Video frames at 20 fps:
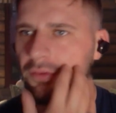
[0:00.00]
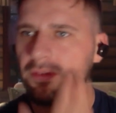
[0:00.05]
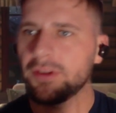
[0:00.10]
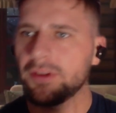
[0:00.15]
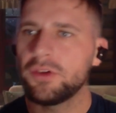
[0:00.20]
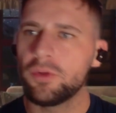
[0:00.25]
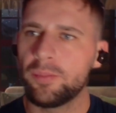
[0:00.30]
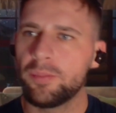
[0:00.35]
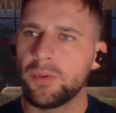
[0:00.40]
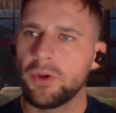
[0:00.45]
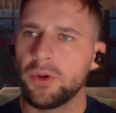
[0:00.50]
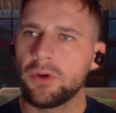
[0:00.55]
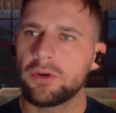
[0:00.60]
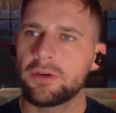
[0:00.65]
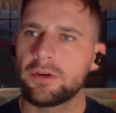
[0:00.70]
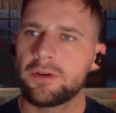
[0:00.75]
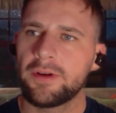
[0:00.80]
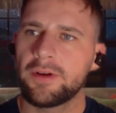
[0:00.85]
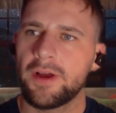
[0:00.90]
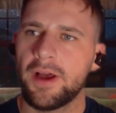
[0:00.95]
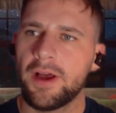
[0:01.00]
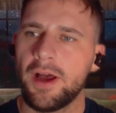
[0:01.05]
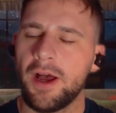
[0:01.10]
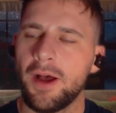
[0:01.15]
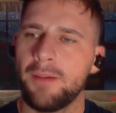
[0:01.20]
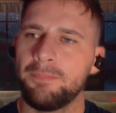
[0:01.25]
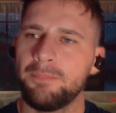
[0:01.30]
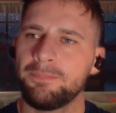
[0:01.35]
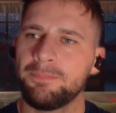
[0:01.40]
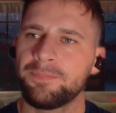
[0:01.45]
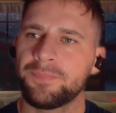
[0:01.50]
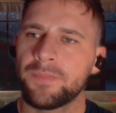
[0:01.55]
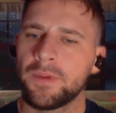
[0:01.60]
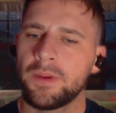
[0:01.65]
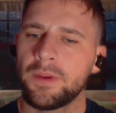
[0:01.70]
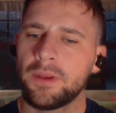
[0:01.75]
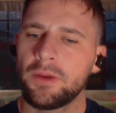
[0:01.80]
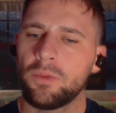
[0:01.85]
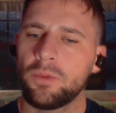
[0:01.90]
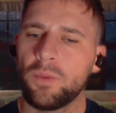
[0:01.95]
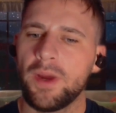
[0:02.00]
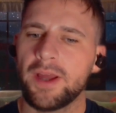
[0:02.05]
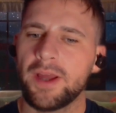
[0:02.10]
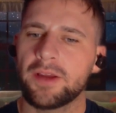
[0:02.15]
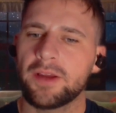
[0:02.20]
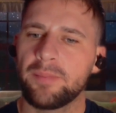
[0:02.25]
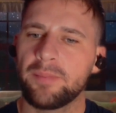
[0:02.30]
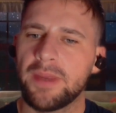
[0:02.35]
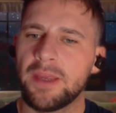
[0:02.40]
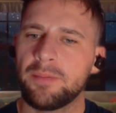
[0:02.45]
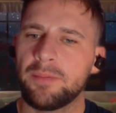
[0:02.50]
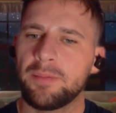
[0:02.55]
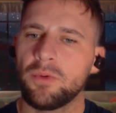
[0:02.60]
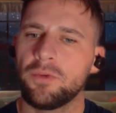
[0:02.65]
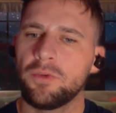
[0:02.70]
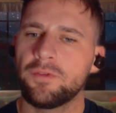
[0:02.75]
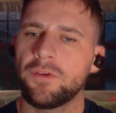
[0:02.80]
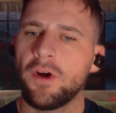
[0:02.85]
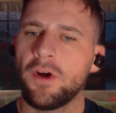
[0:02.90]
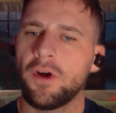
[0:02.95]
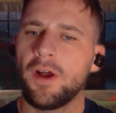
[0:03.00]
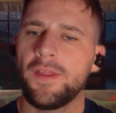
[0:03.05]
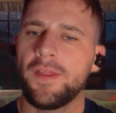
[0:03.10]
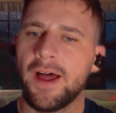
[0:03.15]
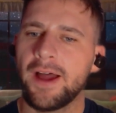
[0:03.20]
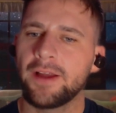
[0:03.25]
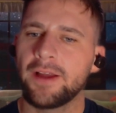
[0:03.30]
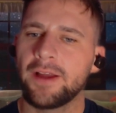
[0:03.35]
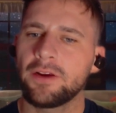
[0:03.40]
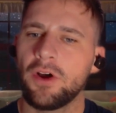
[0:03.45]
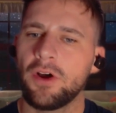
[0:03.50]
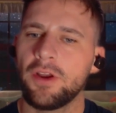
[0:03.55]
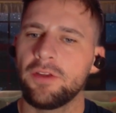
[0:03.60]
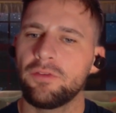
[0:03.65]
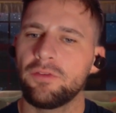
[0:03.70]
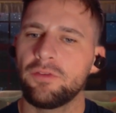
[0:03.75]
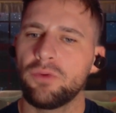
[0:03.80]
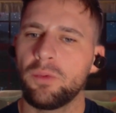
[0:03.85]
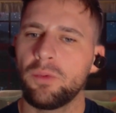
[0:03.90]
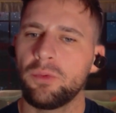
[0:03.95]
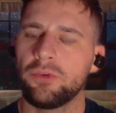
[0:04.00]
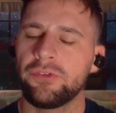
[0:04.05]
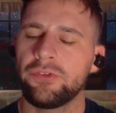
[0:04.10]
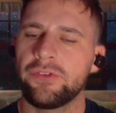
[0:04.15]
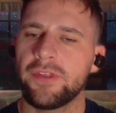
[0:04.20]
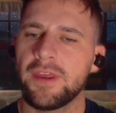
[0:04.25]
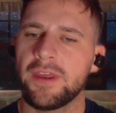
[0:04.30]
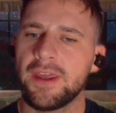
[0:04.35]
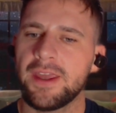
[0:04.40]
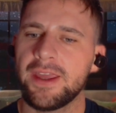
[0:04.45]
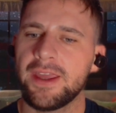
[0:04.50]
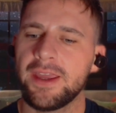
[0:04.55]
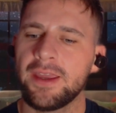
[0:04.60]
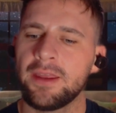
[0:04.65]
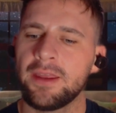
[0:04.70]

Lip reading: your book, where can people find that, and kind of what was the